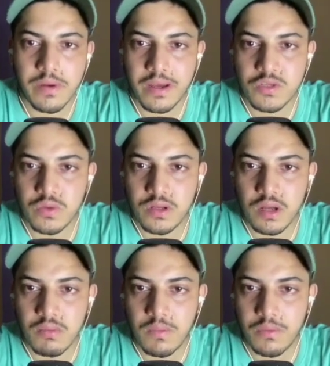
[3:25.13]
price will
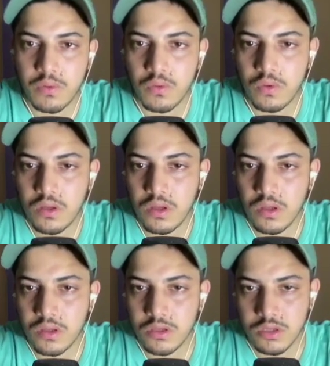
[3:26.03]
come up to
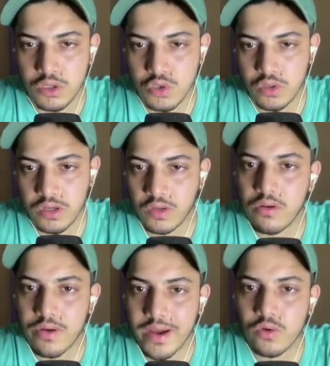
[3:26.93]
this zone. It
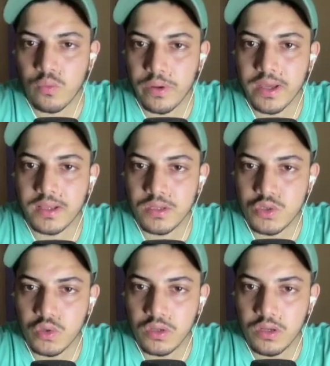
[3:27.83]
will try to break this
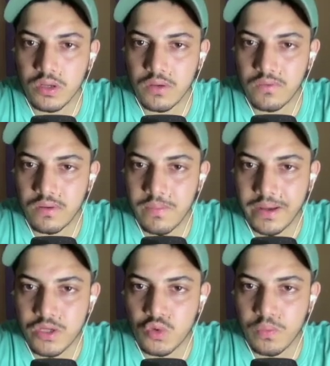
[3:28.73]
zone. If it
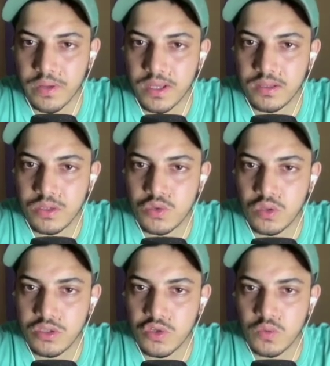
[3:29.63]
managed to break this
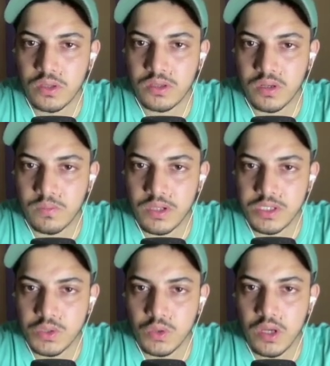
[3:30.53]
zone,
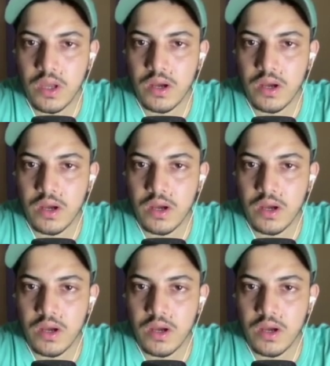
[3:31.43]
0.000165,